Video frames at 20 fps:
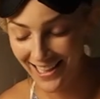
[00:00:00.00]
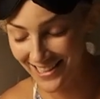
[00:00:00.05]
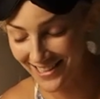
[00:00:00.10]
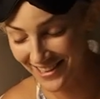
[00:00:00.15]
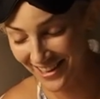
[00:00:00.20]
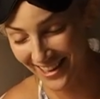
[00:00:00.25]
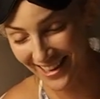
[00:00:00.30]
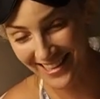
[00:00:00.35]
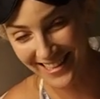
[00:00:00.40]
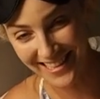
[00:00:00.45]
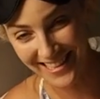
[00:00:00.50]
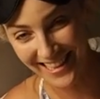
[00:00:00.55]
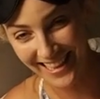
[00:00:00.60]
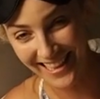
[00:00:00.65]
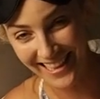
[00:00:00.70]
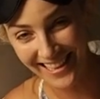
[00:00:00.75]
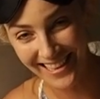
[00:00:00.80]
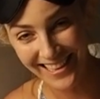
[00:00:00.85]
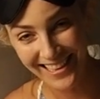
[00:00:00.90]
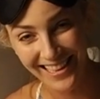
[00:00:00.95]

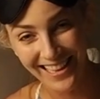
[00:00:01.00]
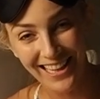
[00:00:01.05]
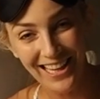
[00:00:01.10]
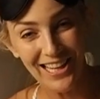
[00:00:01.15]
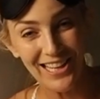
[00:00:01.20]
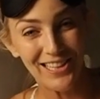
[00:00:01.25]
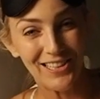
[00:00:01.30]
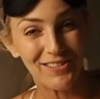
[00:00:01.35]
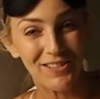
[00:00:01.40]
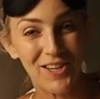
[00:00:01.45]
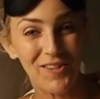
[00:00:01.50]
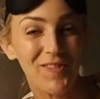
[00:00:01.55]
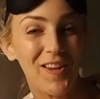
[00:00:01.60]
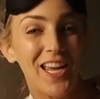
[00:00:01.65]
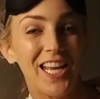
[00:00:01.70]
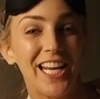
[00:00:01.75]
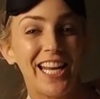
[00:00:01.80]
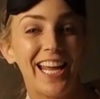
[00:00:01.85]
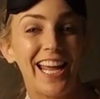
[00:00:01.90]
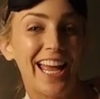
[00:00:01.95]
exhausted. We
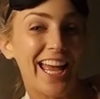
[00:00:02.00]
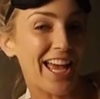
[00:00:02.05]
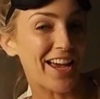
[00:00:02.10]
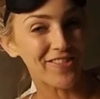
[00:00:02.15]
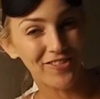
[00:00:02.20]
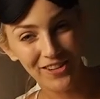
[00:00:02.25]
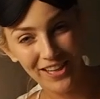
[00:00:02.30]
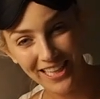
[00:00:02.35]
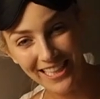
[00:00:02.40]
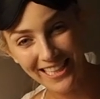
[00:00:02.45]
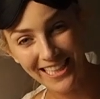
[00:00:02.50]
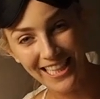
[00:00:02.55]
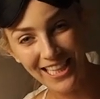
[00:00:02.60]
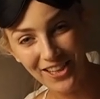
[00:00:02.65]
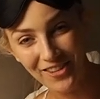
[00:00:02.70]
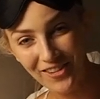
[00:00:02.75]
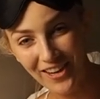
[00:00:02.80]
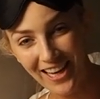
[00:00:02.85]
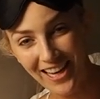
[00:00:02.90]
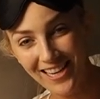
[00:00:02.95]
made it halfway to
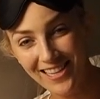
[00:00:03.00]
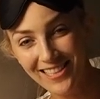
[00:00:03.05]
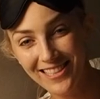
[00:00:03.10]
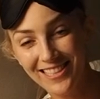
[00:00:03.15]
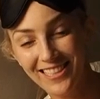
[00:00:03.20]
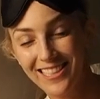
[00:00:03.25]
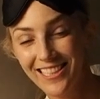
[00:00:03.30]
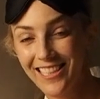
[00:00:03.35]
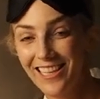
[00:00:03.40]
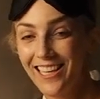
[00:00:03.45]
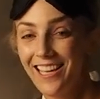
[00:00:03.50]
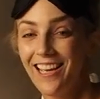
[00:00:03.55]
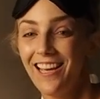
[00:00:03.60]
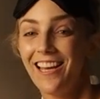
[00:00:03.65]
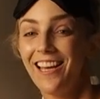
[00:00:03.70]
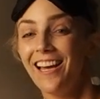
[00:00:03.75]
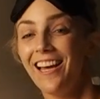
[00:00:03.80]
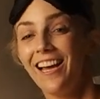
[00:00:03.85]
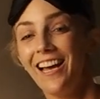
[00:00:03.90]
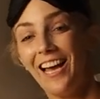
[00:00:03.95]
Key West.
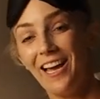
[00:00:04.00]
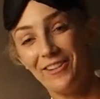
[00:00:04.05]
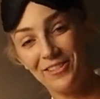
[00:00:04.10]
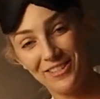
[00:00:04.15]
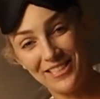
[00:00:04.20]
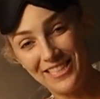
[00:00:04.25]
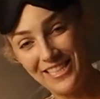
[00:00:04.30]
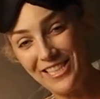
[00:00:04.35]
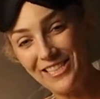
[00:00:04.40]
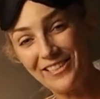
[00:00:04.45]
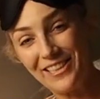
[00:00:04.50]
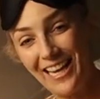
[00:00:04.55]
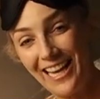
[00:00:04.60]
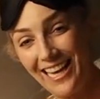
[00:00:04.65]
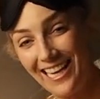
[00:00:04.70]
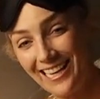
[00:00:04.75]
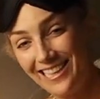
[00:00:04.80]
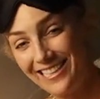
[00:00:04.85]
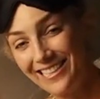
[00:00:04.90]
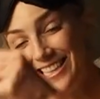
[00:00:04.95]
I will see you
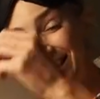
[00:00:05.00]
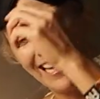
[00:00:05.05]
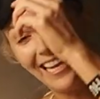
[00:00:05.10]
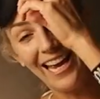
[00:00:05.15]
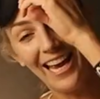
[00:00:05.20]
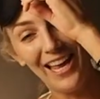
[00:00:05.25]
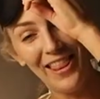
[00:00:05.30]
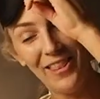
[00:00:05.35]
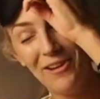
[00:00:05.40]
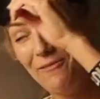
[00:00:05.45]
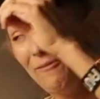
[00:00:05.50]
guys in the